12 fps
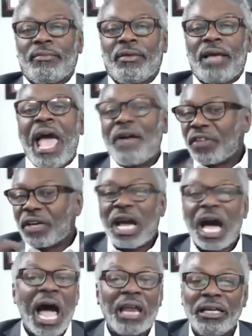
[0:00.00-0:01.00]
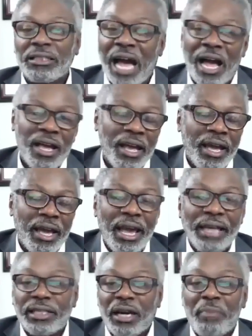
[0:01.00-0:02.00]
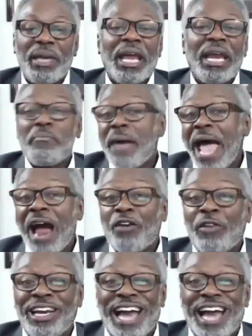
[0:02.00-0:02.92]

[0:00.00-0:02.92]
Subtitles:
After college, I ended up getting married.